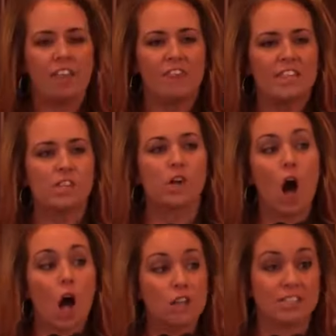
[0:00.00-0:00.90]
these are
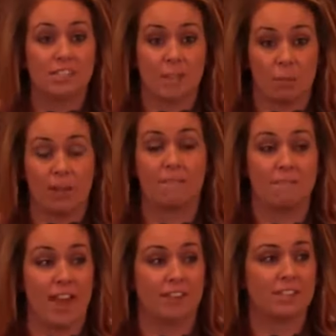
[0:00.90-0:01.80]
all systemic
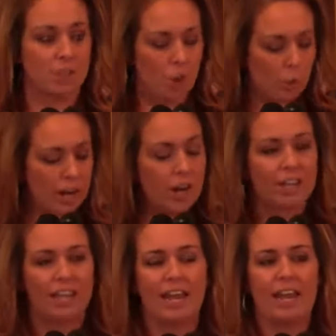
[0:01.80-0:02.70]
effects. We are
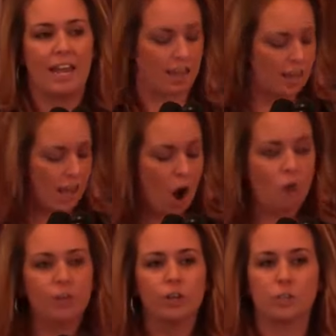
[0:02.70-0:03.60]
getting
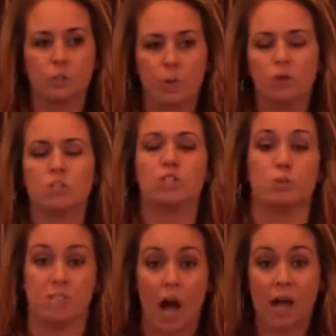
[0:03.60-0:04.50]
overexposed
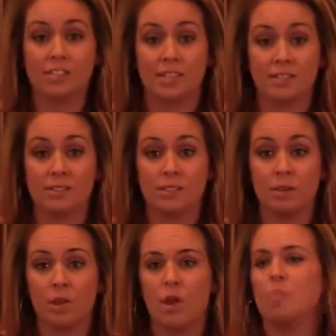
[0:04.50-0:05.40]
to toxins.
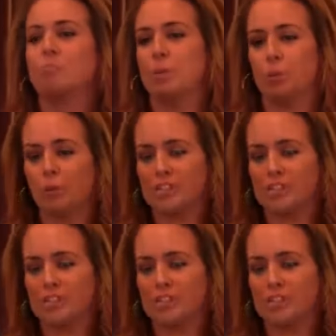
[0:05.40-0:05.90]
People